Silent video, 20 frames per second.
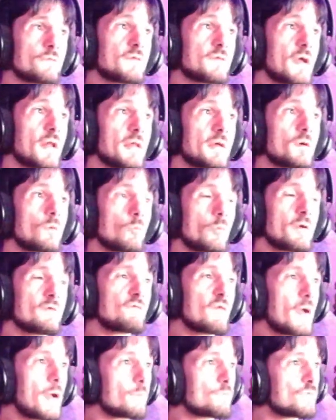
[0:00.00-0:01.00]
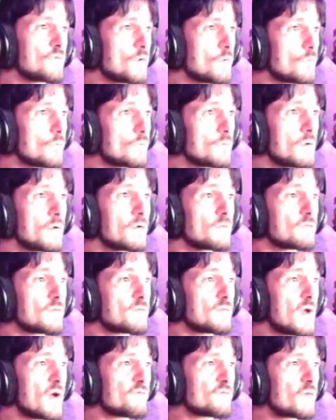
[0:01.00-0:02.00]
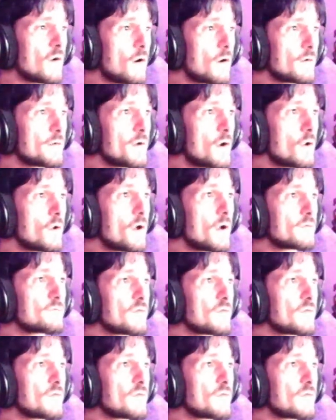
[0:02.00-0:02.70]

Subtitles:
getting a revamp too. The Death Guard Codex,